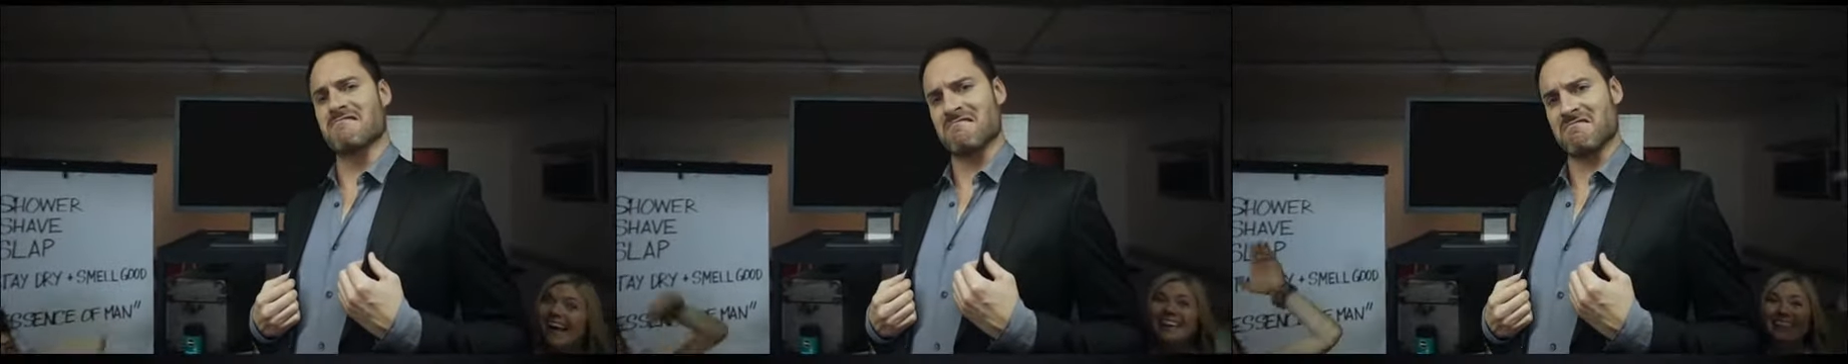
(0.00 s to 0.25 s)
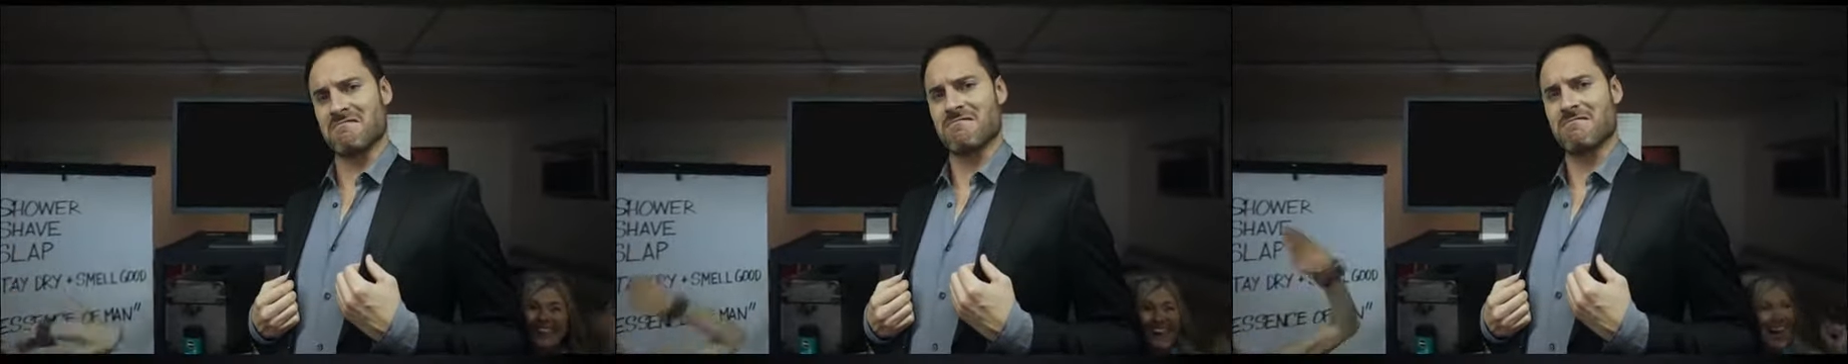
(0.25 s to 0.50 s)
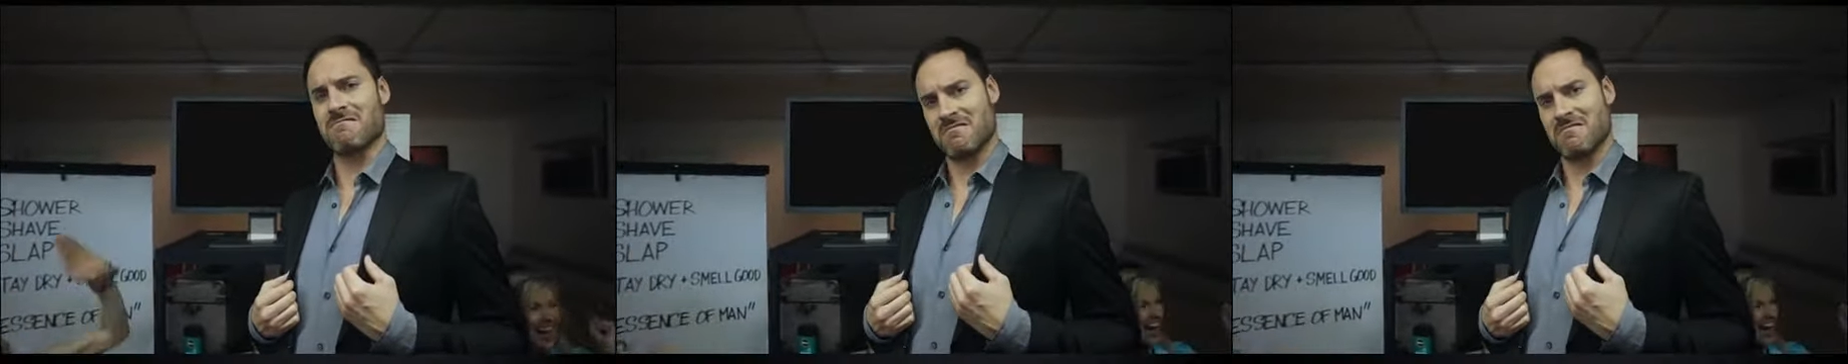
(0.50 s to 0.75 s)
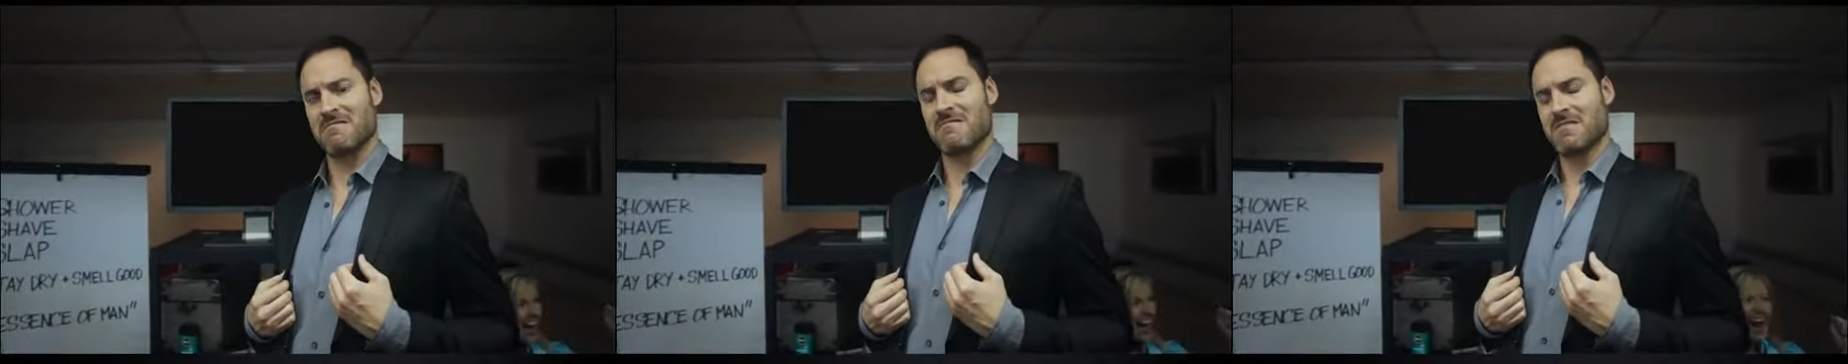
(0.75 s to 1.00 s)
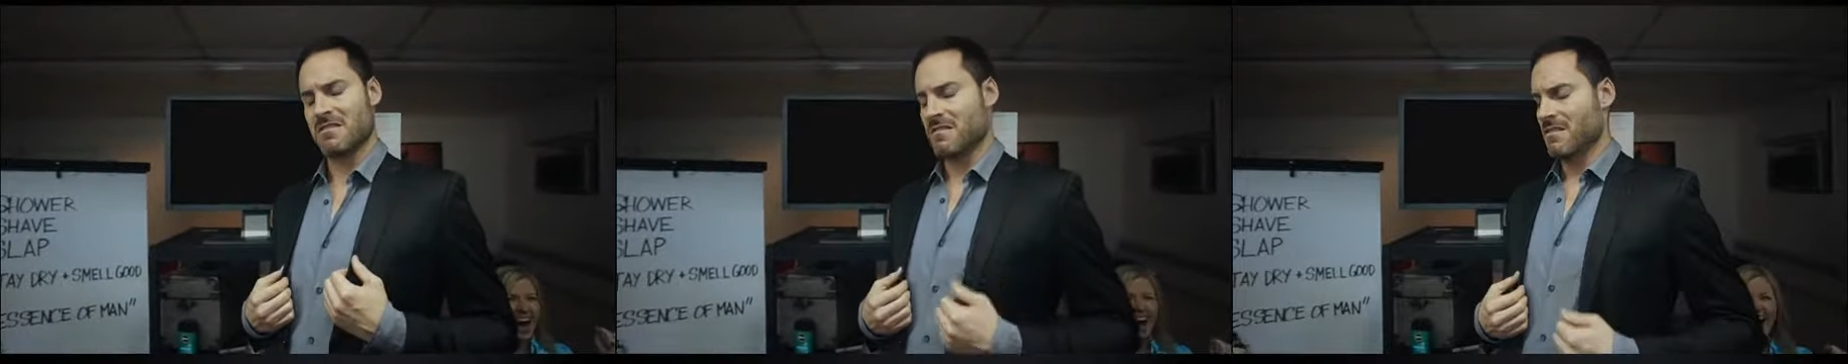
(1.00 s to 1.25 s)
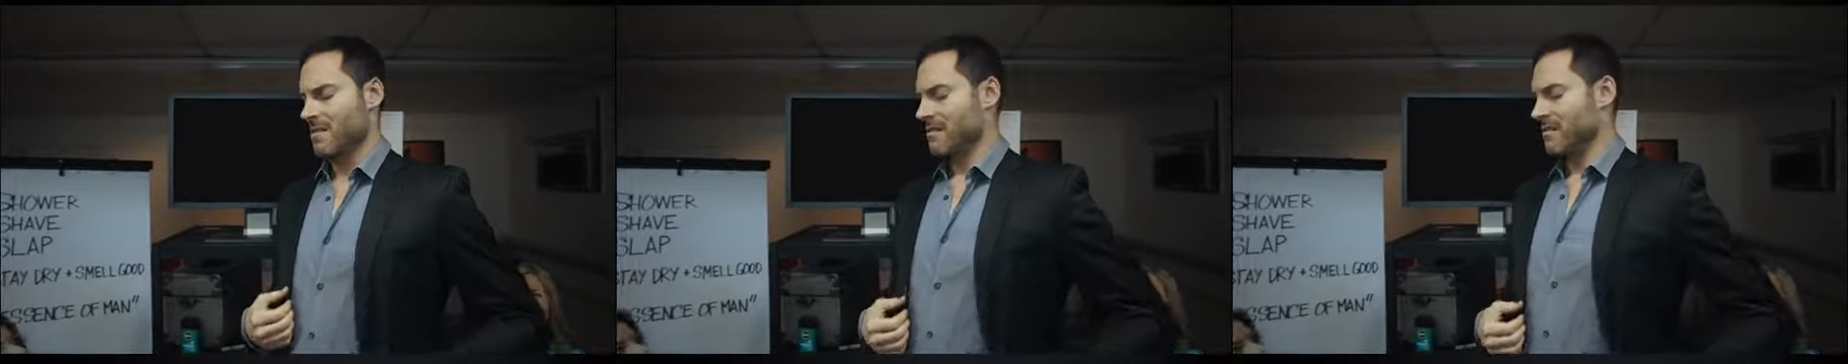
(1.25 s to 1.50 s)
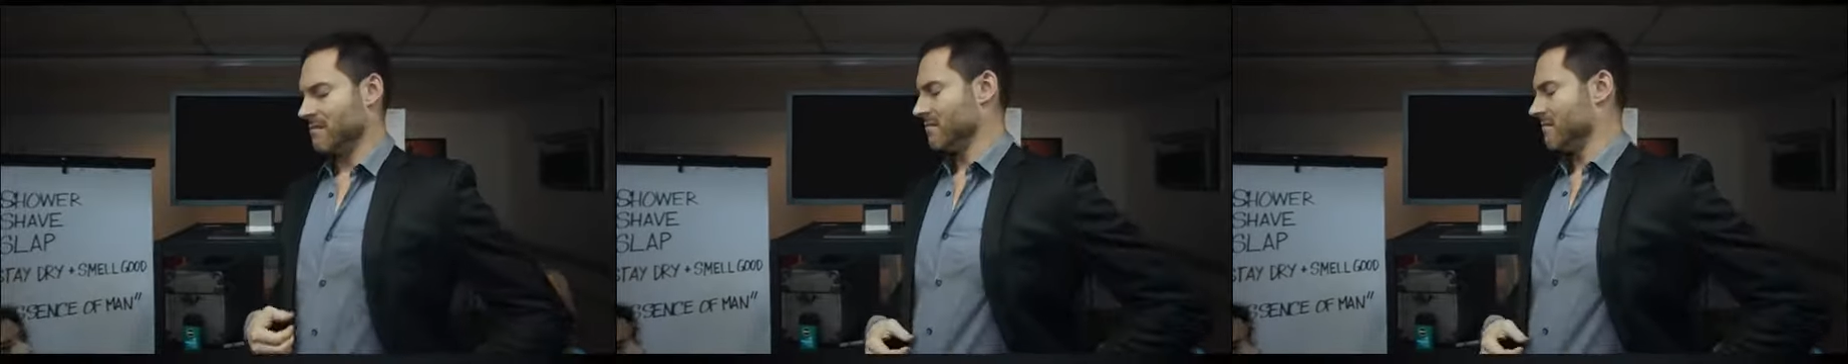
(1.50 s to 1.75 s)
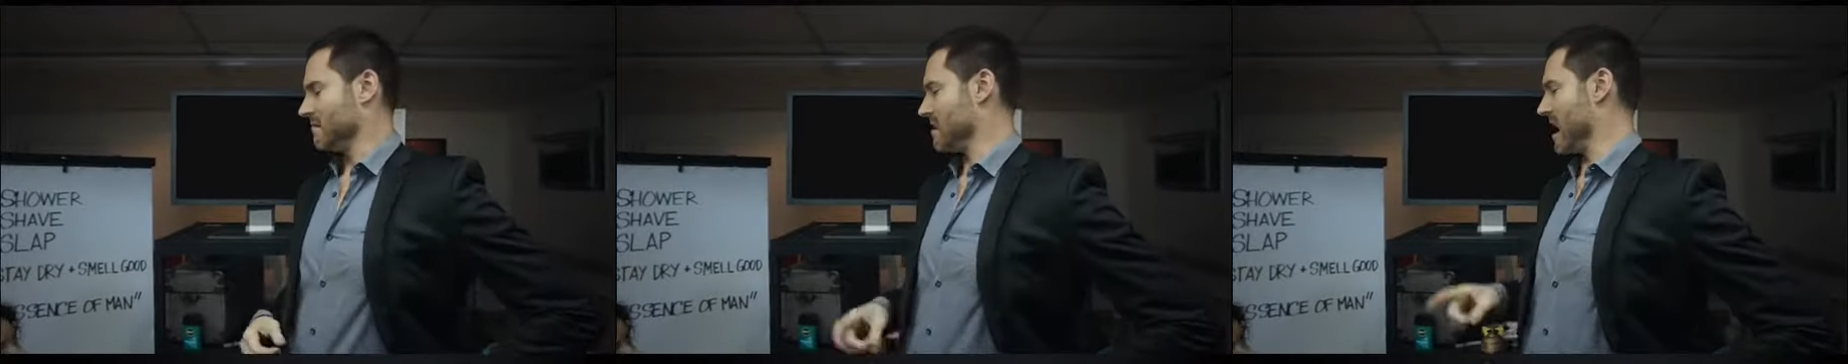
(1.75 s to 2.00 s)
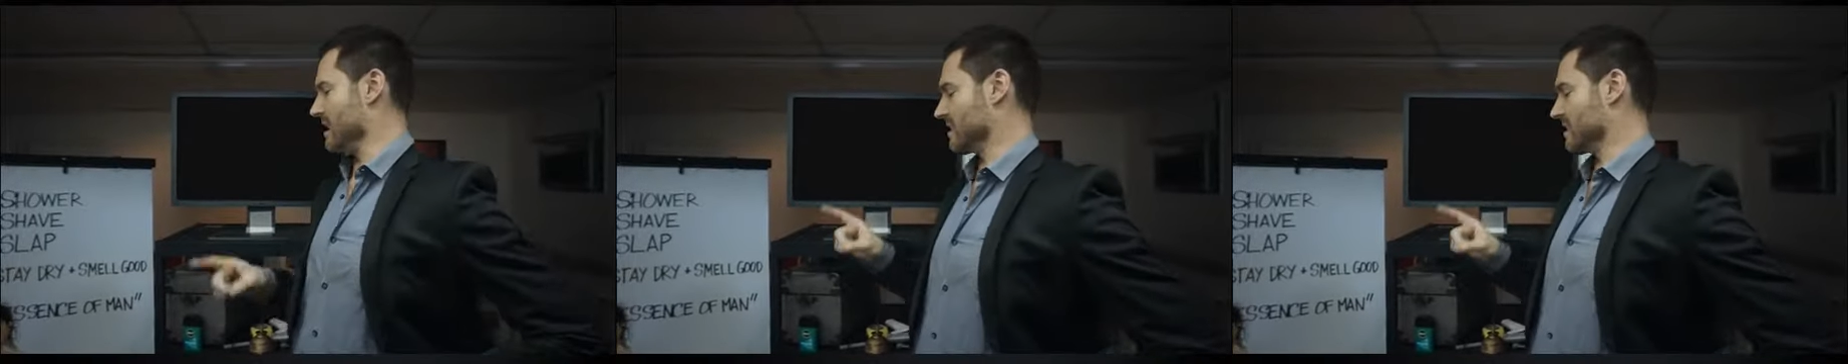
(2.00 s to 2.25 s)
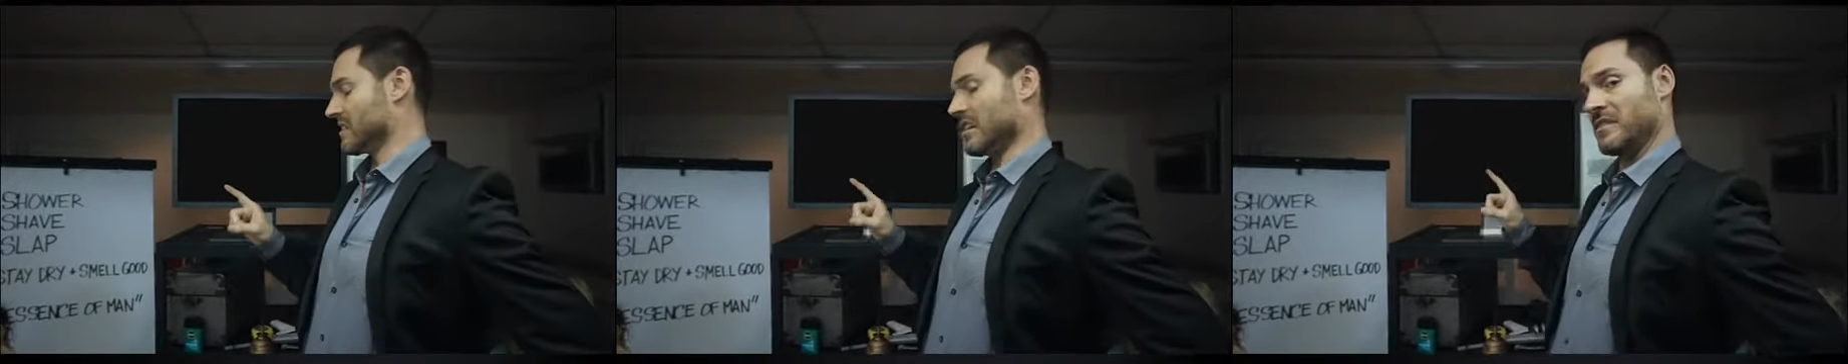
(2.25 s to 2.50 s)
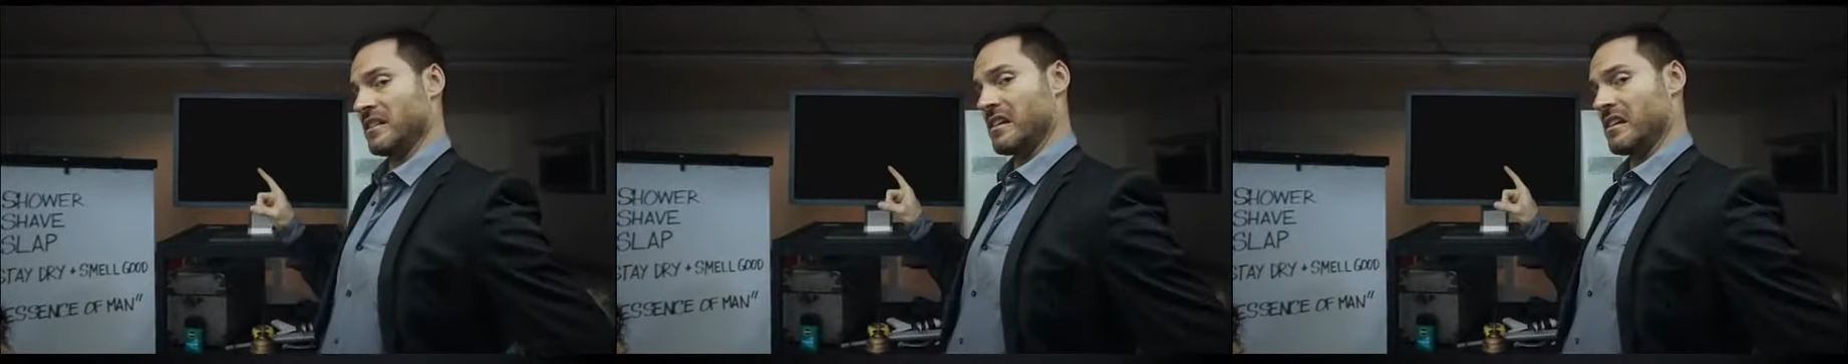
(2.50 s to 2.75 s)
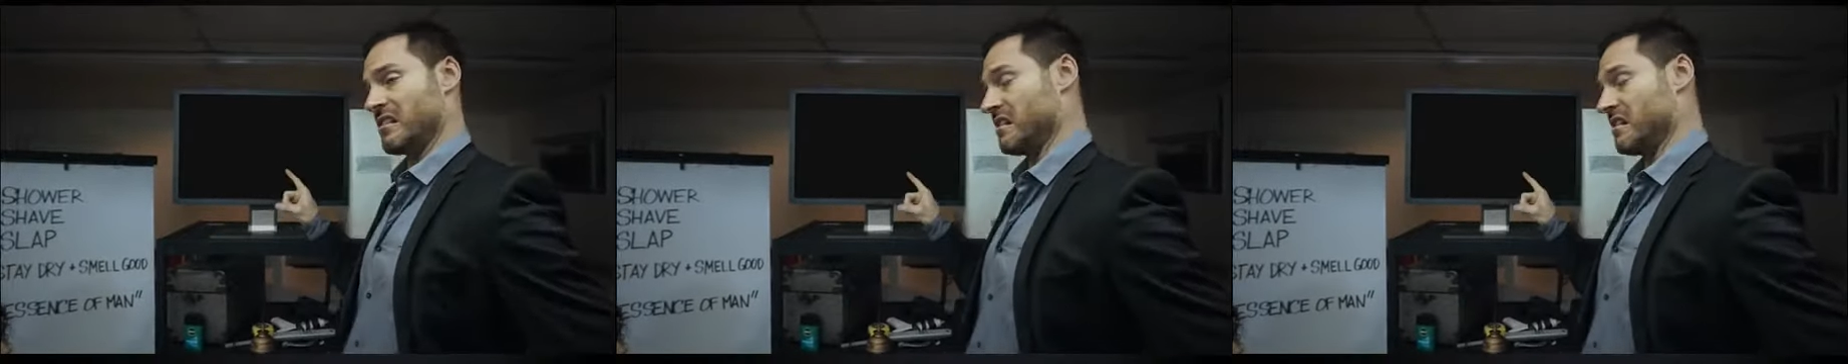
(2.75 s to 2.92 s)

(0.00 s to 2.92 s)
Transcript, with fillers: Yeah. yeah. Not stuff like